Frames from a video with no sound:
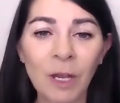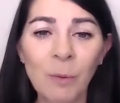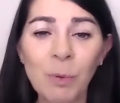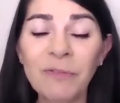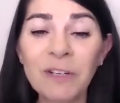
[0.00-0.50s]

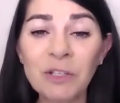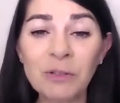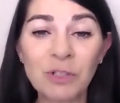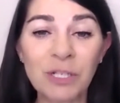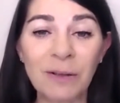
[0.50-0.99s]
A
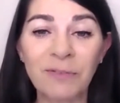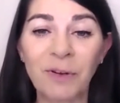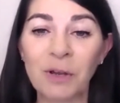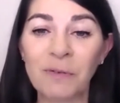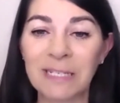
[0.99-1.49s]
professional chef
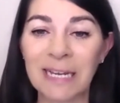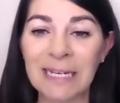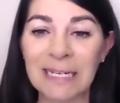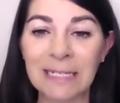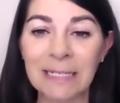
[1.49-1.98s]
for over
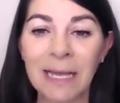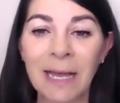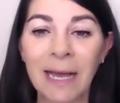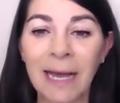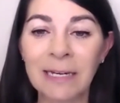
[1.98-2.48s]
10 years,
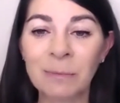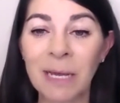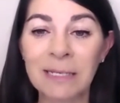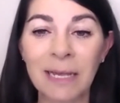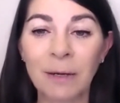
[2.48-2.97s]
Adam
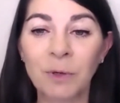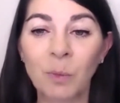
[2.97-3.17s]
has held a